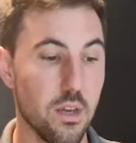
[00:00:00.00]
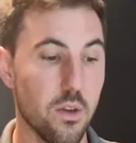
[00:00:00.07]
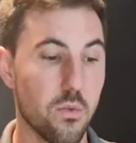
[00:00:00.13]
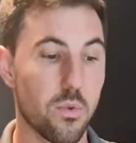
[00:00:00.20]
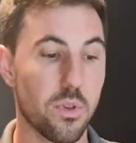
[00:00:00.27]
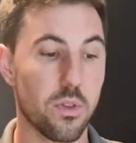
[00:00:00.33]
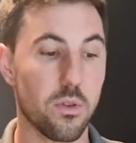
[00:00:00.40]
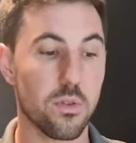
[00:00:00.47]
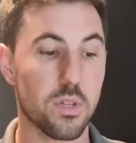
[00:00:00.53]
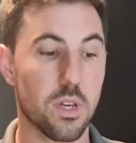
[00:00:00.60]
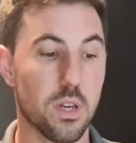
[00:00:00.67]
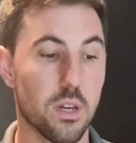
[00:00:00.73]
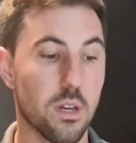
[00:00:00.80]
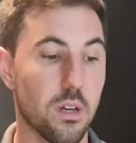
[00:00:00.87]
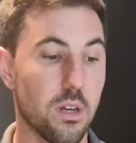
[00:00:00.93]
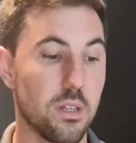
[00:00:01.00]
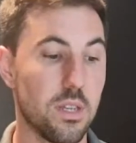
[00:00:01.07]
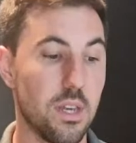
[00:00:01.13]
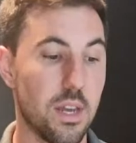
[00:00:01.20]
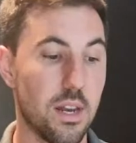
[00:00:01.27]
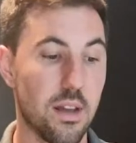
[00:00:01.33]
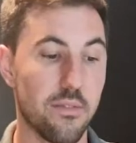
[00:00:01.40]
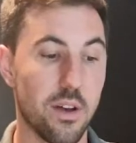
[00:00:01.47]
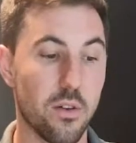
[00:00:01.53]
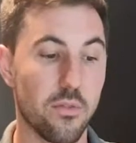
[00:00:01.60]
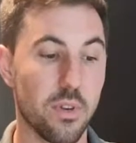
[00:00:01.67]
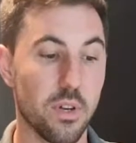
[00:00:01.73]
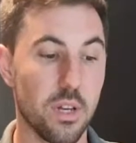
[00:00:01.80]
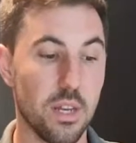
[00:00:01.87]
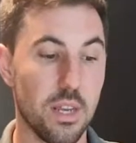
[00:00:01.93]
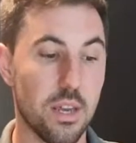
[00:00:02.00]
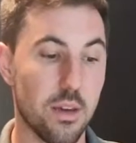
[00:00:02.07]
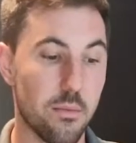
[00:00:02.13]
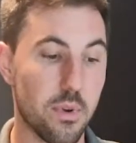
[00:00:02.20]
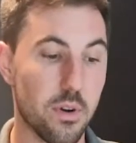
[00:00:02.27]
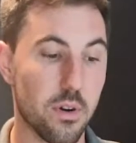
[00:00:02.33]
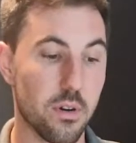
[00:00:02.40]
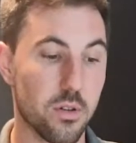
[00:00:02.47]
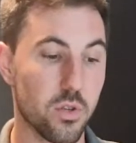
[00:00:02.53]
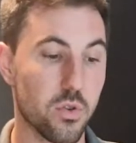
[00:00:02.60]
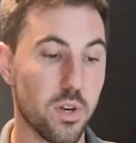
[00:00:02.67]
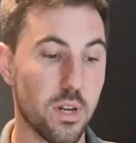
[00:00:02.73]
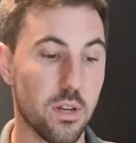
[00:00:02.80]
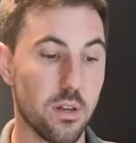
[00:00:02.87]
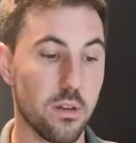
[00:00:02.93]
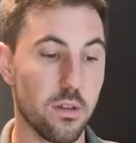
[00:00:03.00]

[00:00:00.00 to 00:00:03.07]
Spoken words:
with using a TNF-alpha inhibitor treated